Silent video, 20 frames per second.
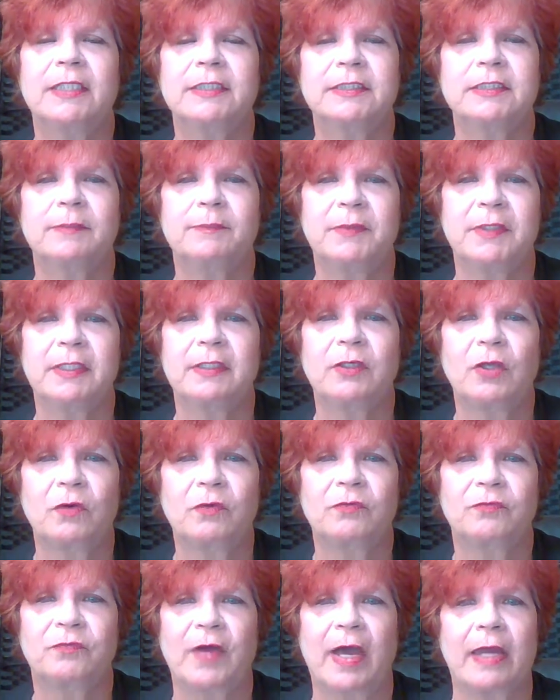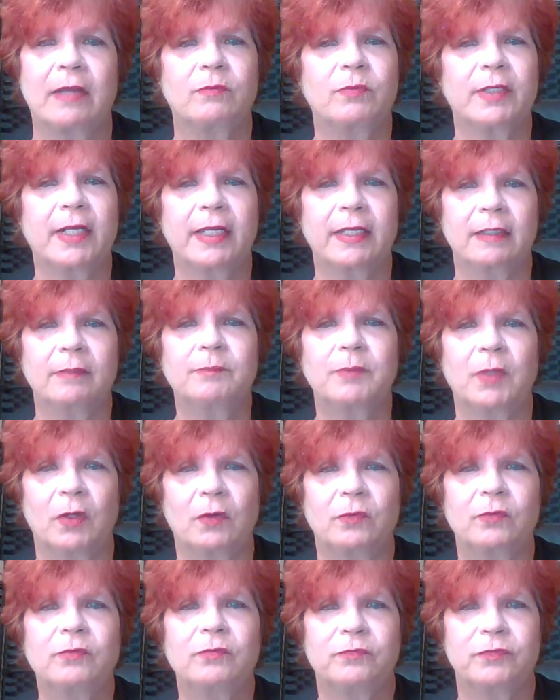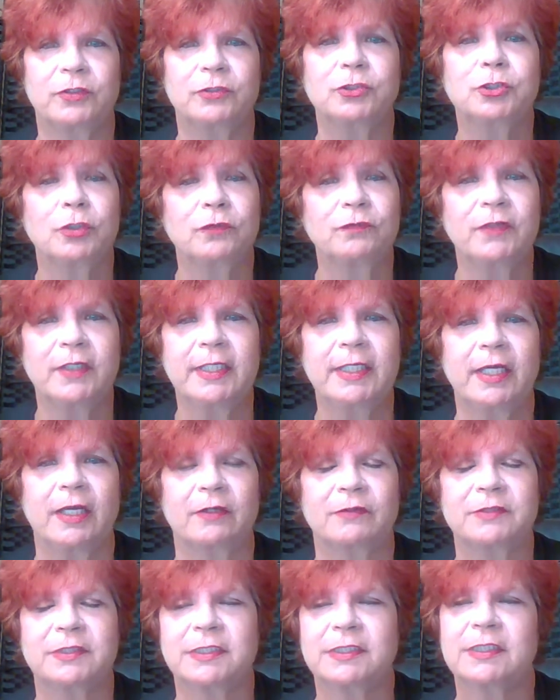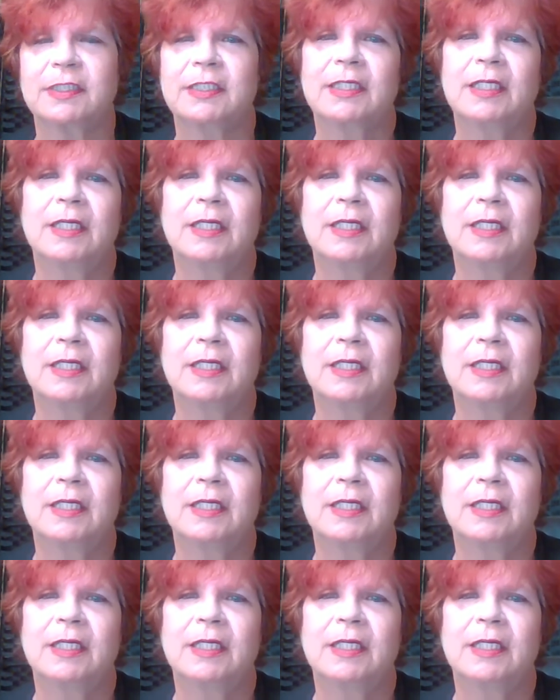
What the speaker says: to be notified when I upload future videos.